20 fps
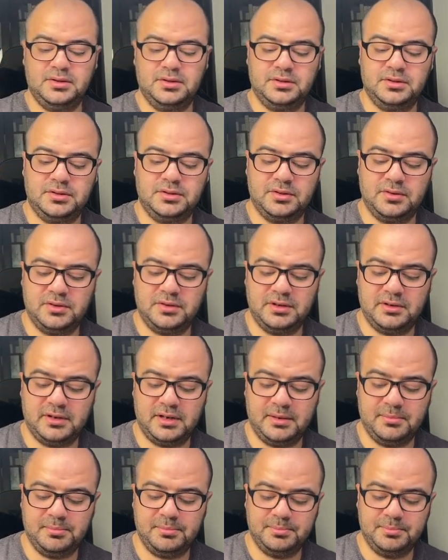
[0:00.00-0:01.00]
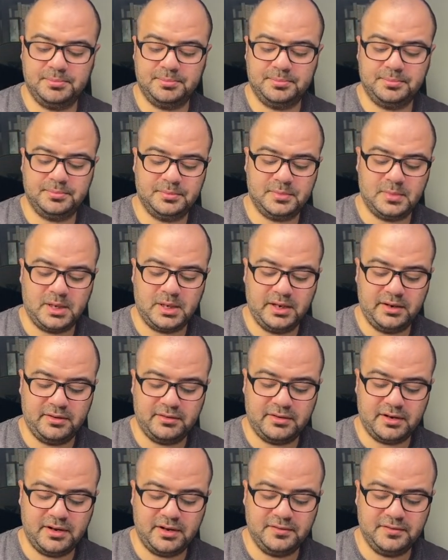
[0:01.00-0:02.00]
So here I am. I
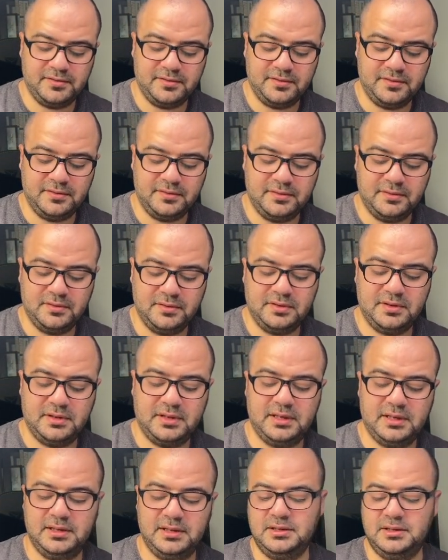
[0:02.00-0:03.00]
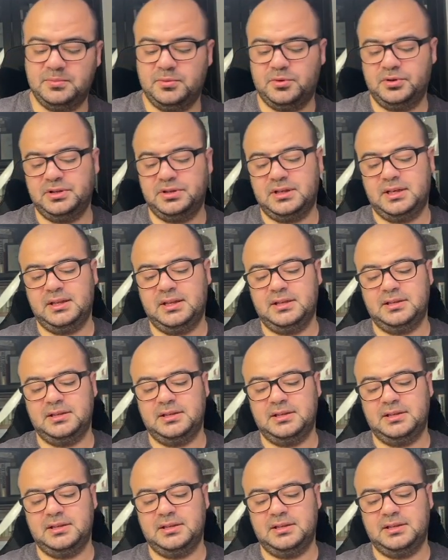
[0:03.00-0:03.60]
arrive at these points, and